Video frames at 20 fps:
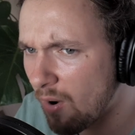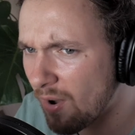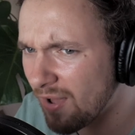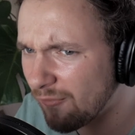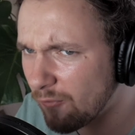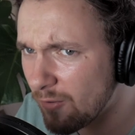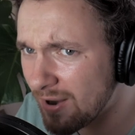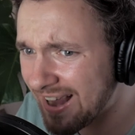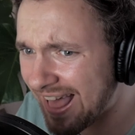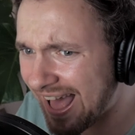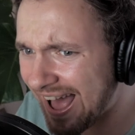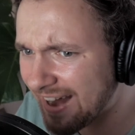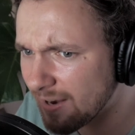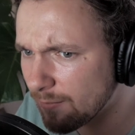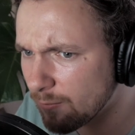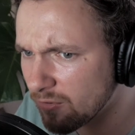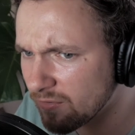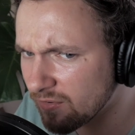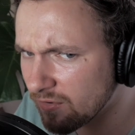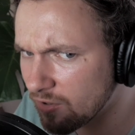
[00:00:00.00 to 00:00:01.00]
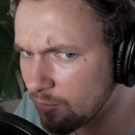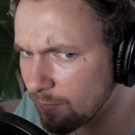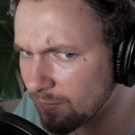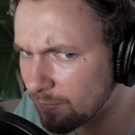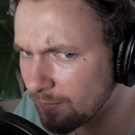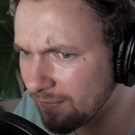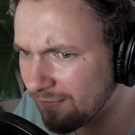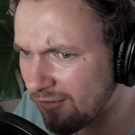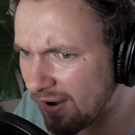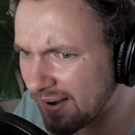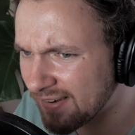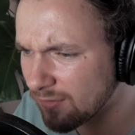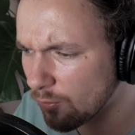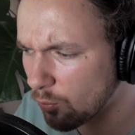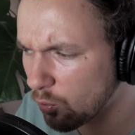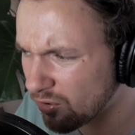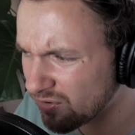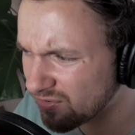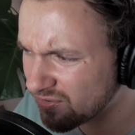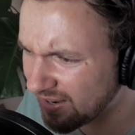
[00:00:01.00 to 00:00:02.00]
if we let animals and humans be friends,
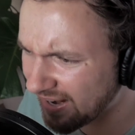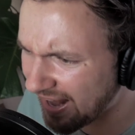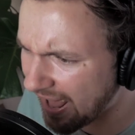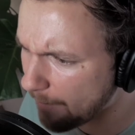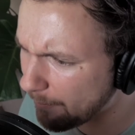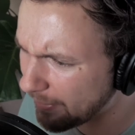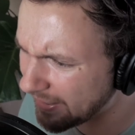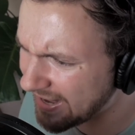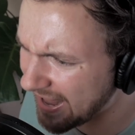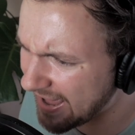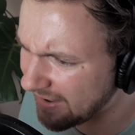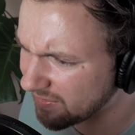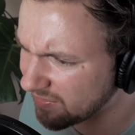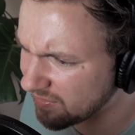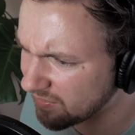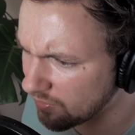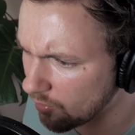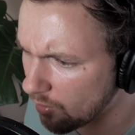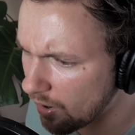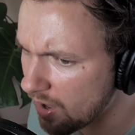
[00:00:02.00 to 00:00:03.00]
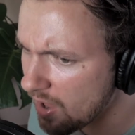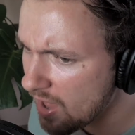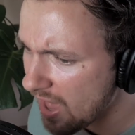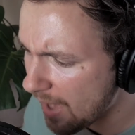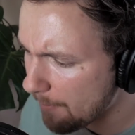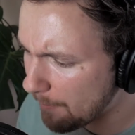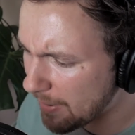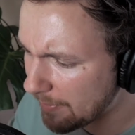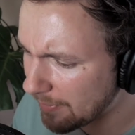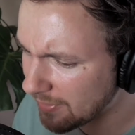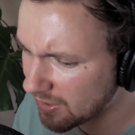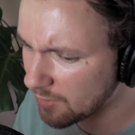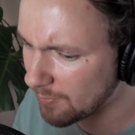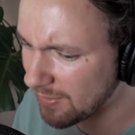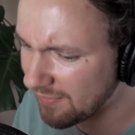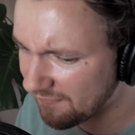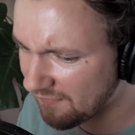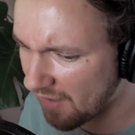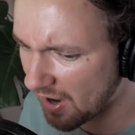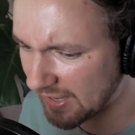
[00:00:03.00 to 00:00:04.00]
what's going to happen next, Stuart? People are going to
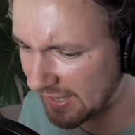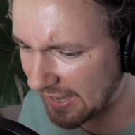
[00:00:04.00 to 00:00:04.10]
be fucking